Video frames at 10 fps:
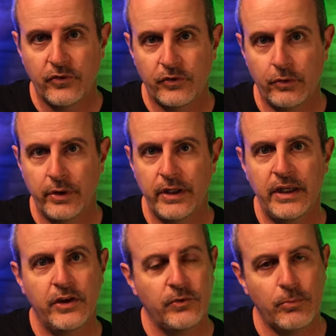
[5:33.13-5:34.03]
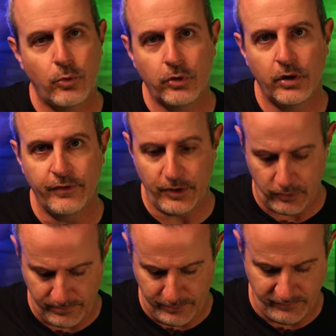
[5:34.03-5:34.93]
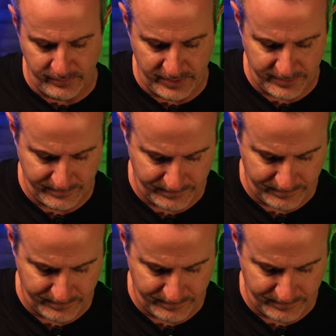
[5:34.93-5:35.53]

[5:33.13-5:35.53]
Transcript: So it is more of an arm movement.